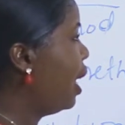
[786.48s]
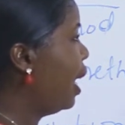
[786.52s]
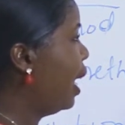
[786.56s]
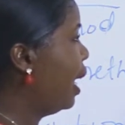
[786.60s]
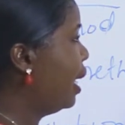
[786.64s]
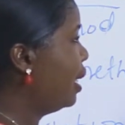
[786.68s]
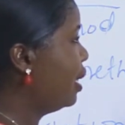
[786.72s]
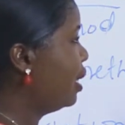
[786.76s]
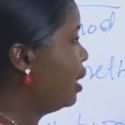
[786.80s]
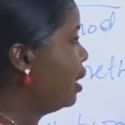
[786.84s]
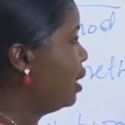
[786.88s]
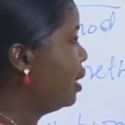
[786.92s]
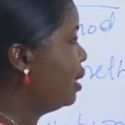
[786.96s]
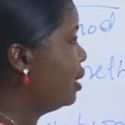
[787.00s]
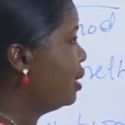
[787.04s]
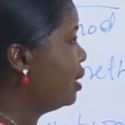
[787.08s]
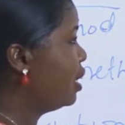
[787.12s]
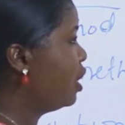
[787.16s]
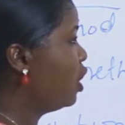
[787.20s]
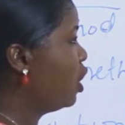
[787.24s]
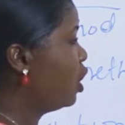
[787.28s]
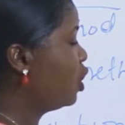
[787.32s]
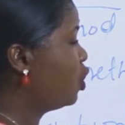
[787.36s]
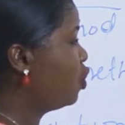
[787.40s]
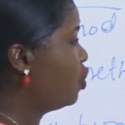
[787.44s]
And
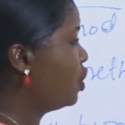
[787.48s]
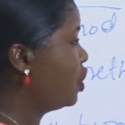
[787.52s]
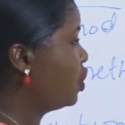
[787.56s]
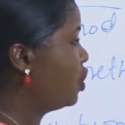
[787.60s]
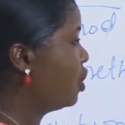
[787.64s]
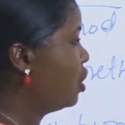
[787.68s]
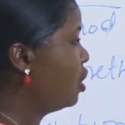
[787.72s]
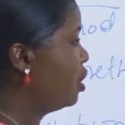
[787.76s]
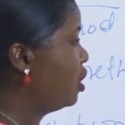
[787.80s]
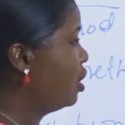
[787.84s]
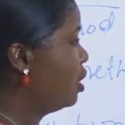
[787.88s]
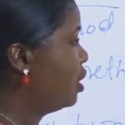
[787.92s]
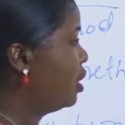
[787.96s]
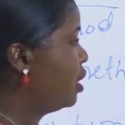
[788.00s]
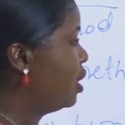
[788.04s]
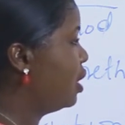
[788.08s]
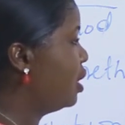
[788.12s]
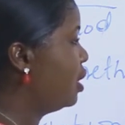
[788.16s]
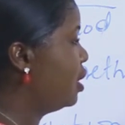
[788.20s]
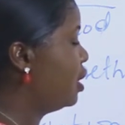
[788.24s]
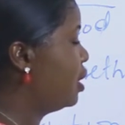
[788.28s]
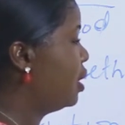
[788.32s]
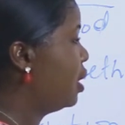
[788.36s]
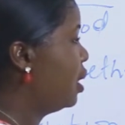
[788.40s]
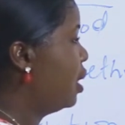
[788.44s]
the illustration
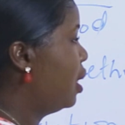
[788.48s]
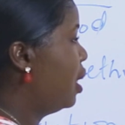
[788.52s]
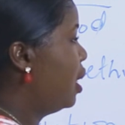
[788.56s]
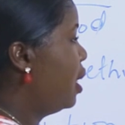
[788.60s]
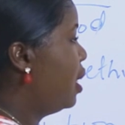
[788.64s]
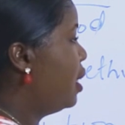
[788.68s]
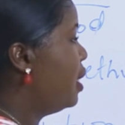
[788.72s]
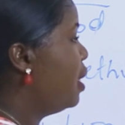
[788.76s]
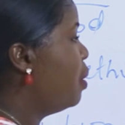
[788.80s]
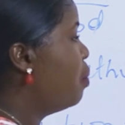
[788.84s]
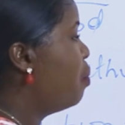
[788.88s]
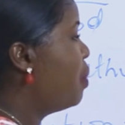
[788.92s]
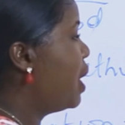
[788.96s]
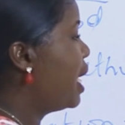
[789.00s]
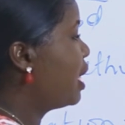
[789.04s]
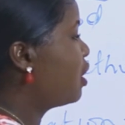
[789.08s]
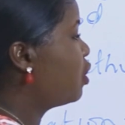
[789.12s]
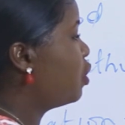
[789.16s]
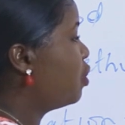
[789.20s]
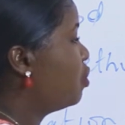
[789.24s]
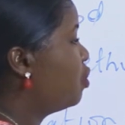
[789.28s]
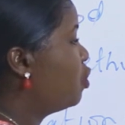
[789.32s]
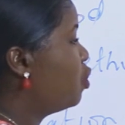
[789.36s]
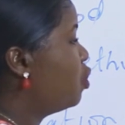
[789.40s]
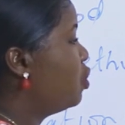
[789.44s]
says the
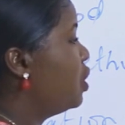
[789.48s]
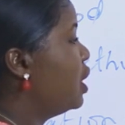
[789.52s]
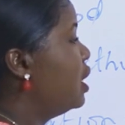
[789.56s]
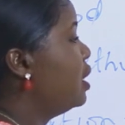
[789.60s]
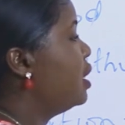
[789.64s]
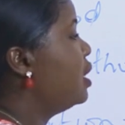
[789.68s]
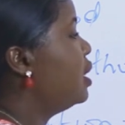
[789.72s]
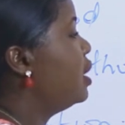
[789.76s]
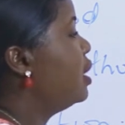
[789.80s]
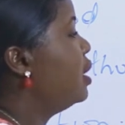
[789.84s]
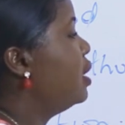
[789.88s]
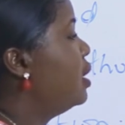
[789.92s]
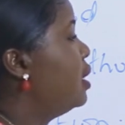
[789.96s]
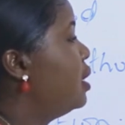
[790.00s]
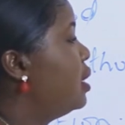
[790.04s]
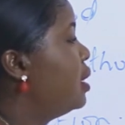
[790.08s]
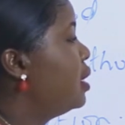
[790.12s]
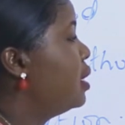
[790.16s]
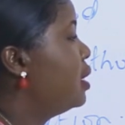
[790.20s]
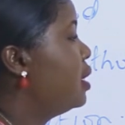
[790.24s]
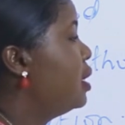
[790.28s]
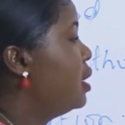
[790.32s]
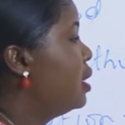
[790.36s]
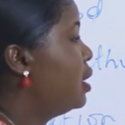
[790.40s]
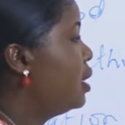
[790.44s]
marks of students
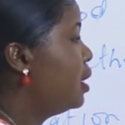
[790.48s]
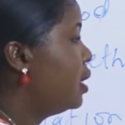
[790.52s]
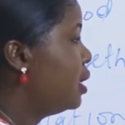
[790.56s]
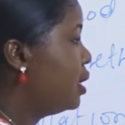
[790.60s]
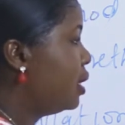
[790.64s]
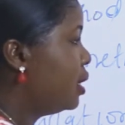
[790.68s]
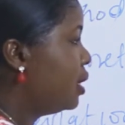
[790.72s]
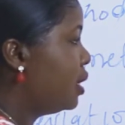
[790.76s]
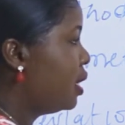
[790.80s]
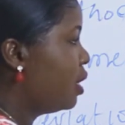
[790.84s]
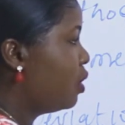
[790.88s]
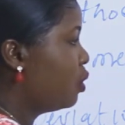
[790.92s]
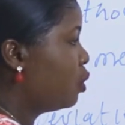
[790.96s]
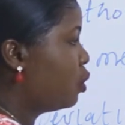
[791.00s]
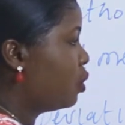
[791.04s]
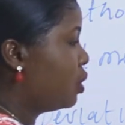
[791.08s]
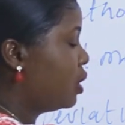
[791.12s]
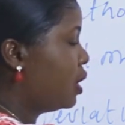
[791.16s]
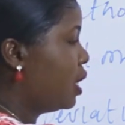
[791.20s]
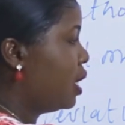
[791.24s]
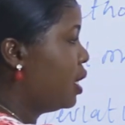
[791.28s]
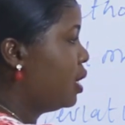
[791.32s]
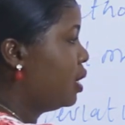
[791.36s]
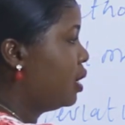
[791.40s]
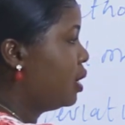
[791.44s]
is 0 to
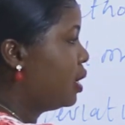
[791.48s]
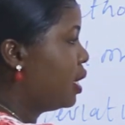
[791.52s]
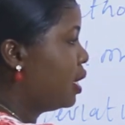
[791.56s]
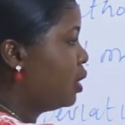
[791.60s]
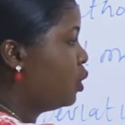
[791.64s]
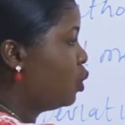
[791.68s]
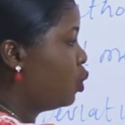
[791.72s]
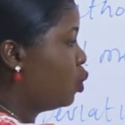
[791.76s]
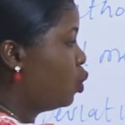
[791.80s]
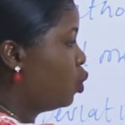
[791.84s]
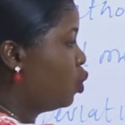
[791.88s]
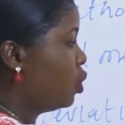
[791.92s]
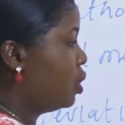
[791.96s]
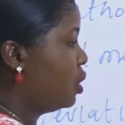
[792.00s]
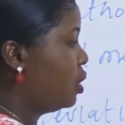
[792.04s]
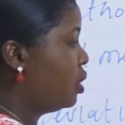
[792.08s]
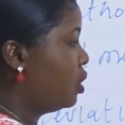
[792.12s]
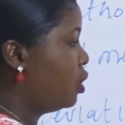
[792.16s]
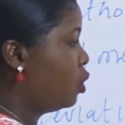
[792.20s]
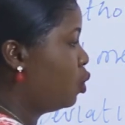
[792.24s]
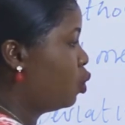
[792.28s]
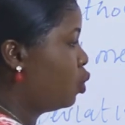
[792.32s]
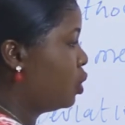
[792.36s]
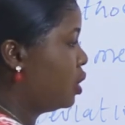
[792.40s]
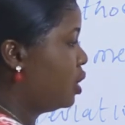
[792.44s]
10, 10 to
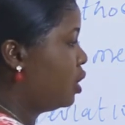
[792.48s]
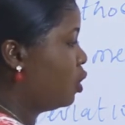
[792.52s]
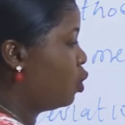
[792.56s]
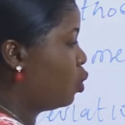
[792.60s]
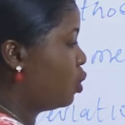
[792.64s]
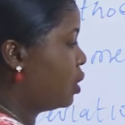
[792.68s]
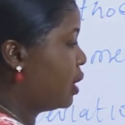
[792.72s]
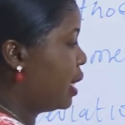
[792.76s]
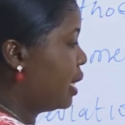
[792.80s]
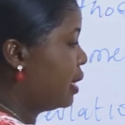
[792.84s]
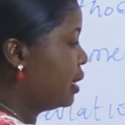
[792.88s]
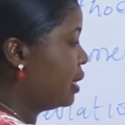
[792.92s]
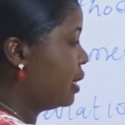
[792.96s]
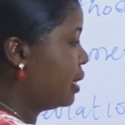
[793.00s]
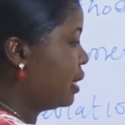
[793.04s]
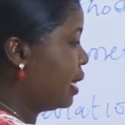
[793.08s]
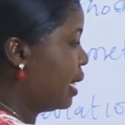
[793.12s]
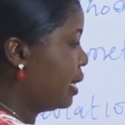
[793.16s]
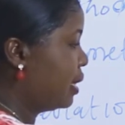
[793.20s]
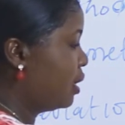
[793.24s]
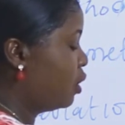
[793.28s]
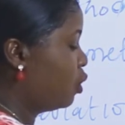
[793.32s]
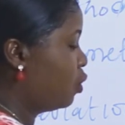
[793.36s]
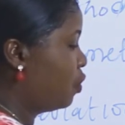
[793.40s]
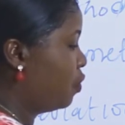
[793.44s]
20, 20 to 30,
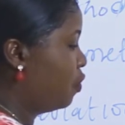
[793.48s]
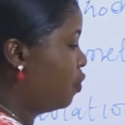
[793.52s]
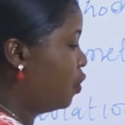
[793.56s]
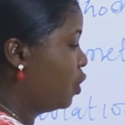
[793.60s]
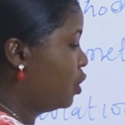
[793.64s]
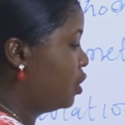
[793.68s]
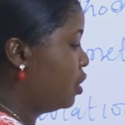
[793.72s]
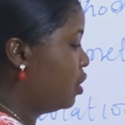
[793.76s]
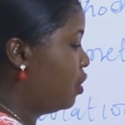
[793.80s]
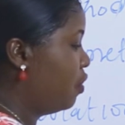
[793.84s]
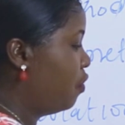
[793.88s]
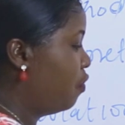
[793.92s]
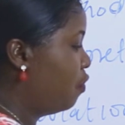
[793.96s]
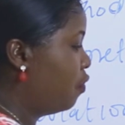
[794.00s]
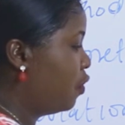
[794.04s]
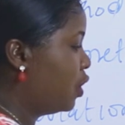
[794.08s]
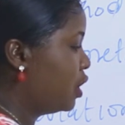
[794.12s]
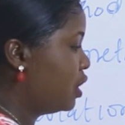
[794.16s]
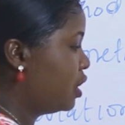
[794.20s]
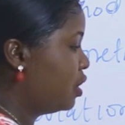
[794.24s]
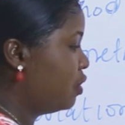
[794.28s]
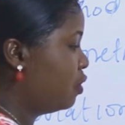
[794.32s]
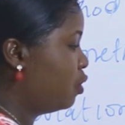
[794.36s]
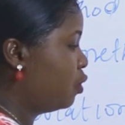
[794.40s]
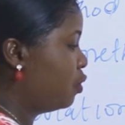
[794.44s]
30 to 40,
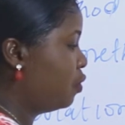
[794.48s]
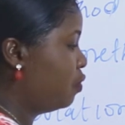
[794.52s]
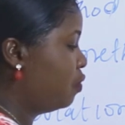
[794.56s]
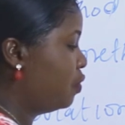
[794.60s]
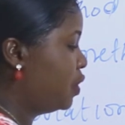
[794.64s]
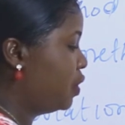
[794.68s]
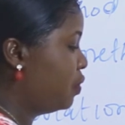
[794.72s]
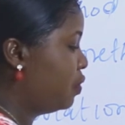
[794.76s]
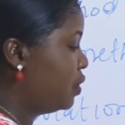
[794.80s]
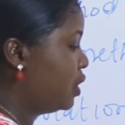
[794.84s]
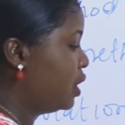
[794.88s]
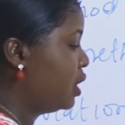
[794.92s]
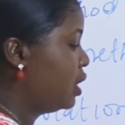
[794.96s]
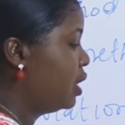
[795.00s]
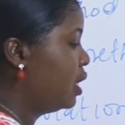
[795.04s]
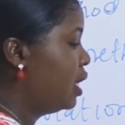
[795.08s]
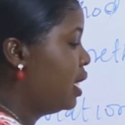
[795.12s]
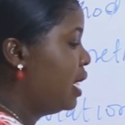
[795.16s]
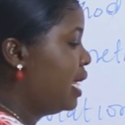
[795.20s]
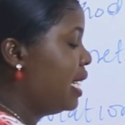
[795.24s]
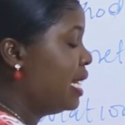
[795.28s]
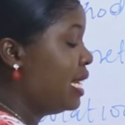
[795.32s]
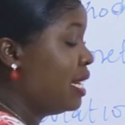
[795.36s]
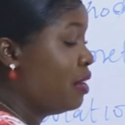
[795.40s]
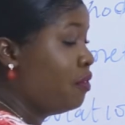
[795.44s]
40 to 50,
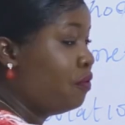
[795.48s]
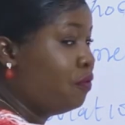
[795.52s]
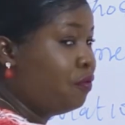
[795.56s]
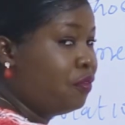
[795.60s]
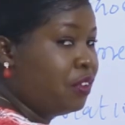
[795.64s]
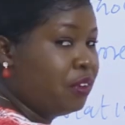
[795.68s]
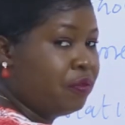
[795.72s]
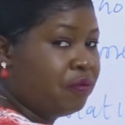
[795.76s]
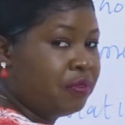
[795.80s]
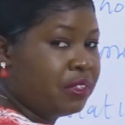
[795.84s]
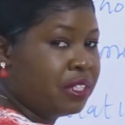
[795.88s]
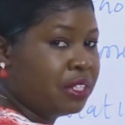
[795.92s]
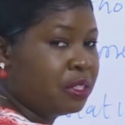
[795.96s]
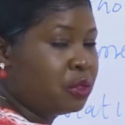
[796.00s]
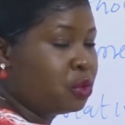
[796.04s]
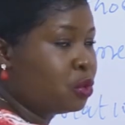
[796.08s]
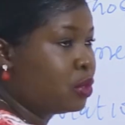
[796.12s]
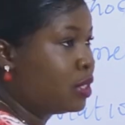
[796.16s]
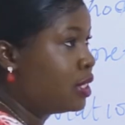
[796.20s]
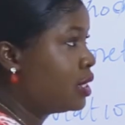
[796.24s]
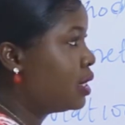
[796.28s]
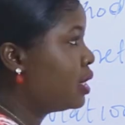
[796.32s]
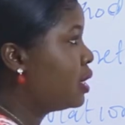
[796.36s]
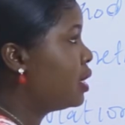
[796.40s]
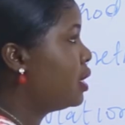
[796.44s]
then 50
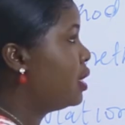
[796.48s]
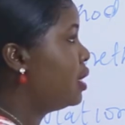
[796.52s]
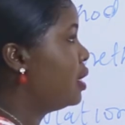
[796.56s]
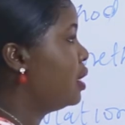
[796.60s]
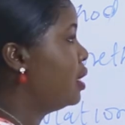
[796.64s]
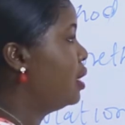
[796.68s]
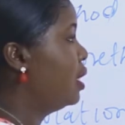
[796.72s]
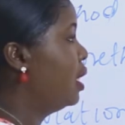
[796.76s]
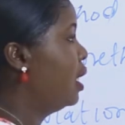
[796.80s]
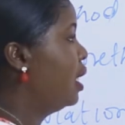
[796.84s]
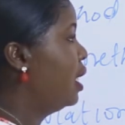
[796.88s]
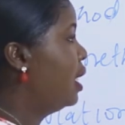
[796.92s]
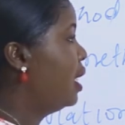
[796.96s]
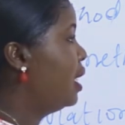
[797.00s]
to 60.